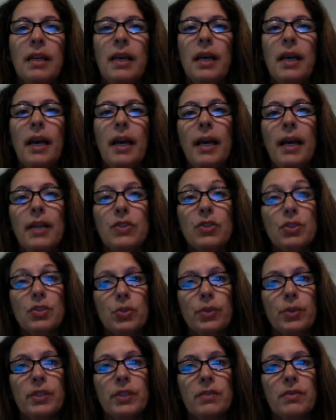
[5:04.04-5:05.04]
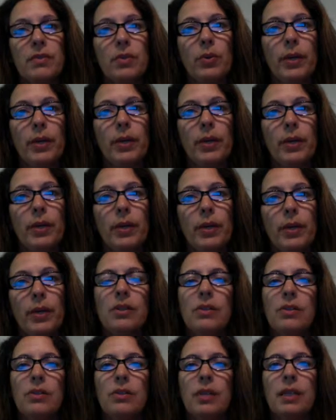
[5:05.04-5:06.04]
and your choice of lawyers,
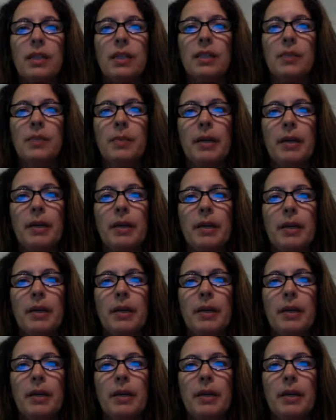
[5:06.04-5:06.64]
you can expect